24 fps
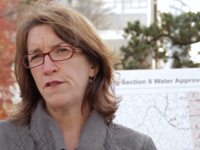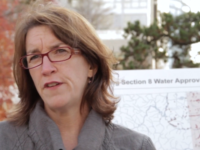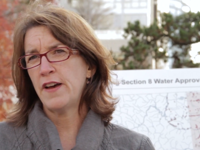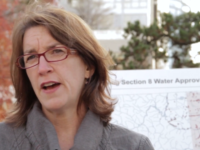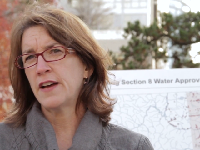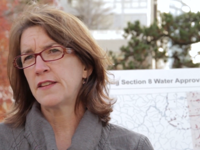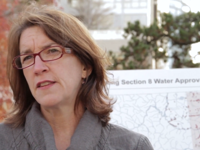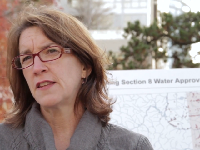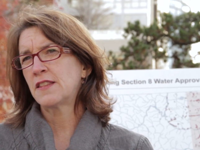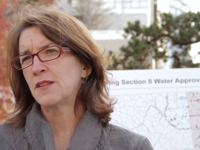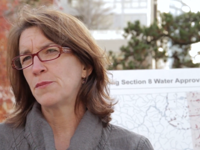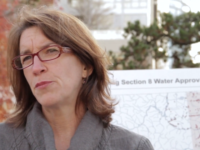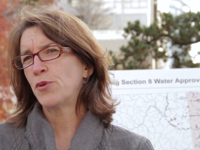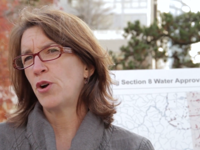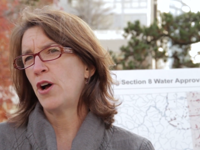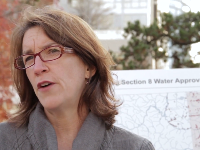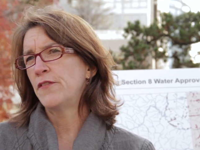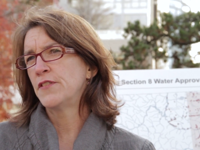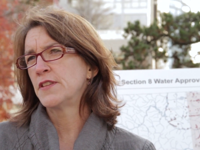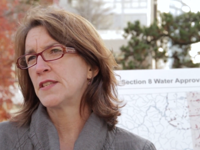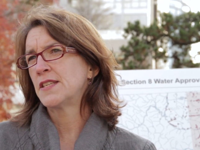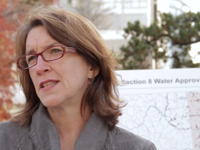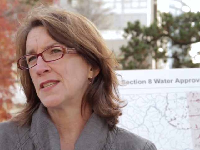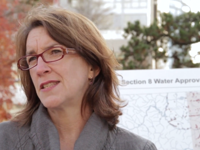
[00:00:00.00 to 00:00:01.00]
fact that the
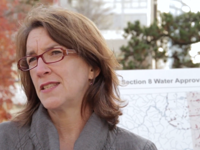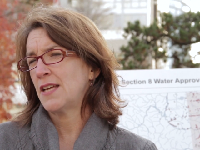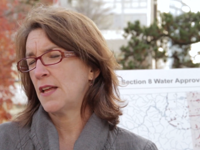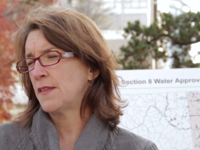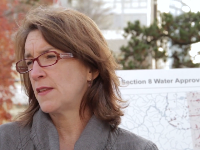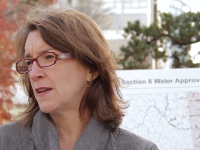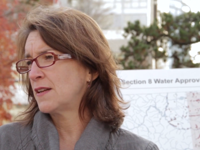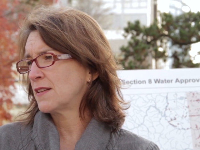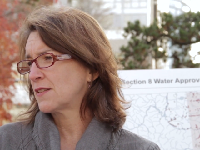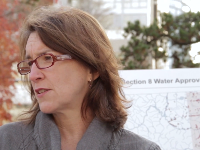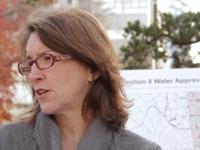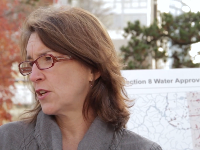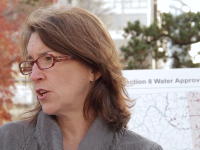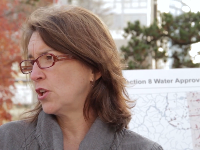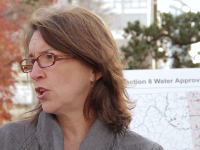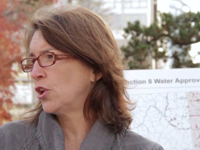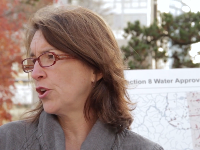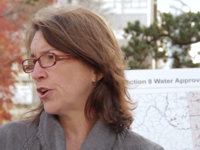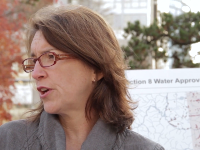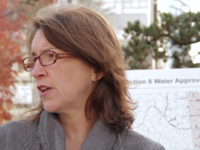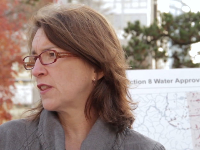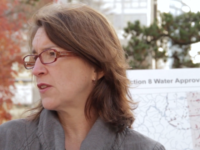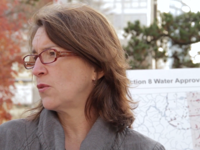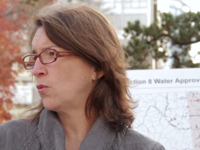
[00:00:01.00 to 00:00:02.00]
province has said that it's going to
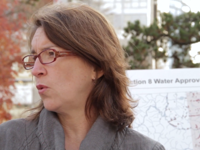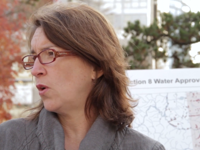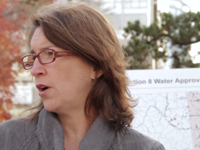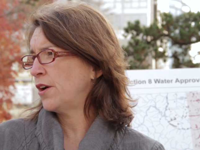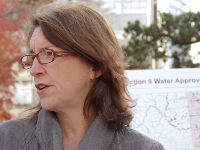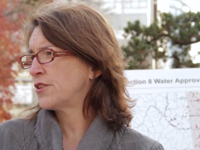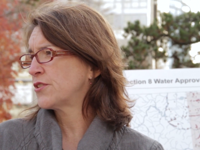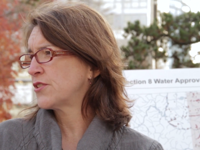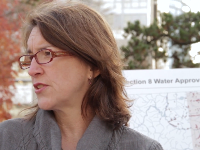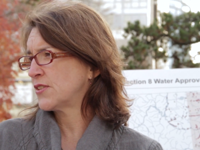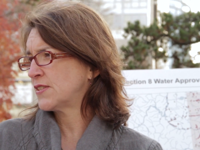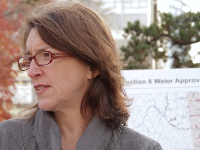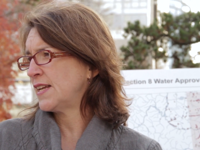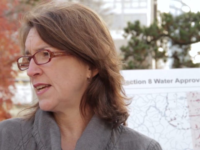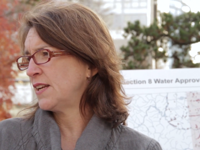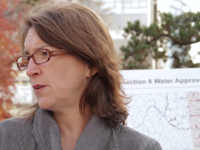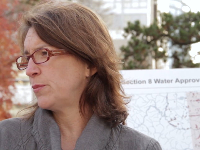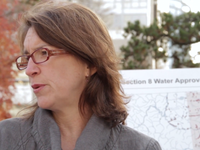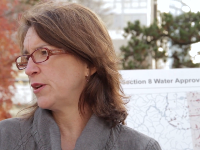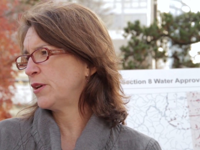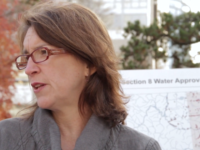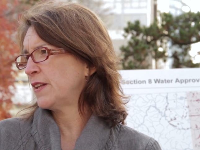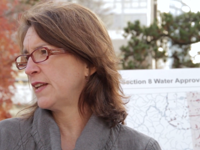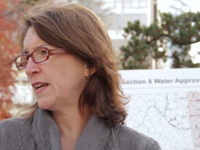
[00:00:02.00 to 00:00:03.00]
look at the Water
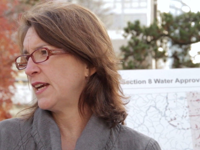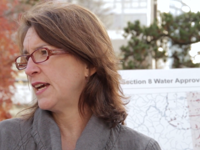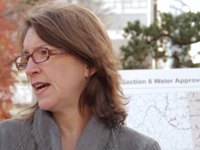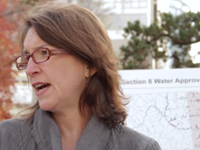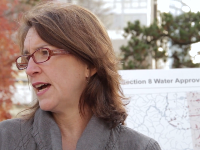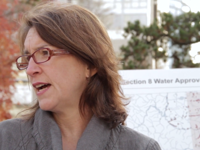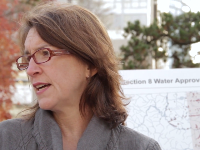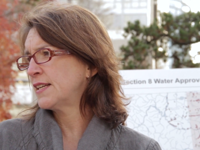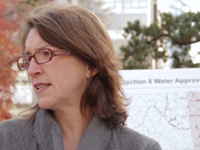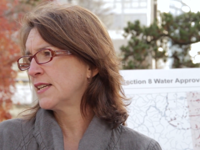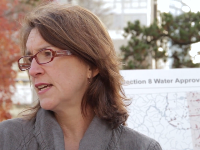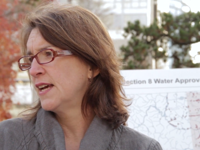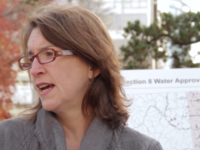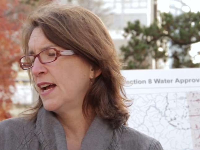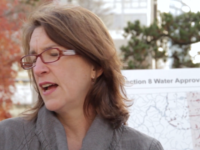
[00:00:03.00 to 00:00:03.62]
Sustainability Act,